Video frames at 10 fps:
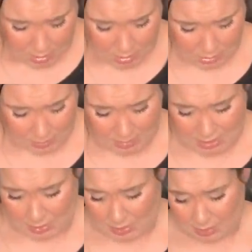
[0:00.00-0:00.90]
Oh, I'm
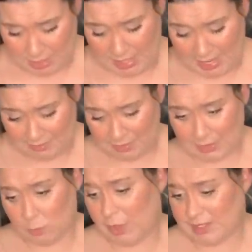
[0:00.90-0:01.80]
so depressed. I
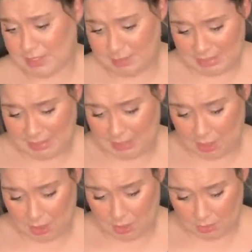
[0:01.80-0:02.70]
What has been in
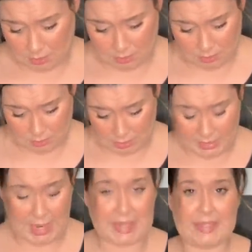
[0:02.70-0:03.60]
here?
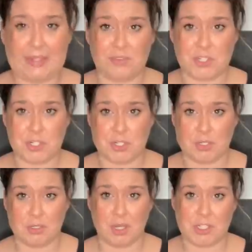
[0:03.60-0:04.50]
An Eileen Fisher,
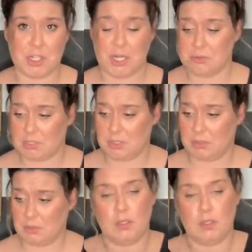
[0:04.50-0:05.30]
J. Crew.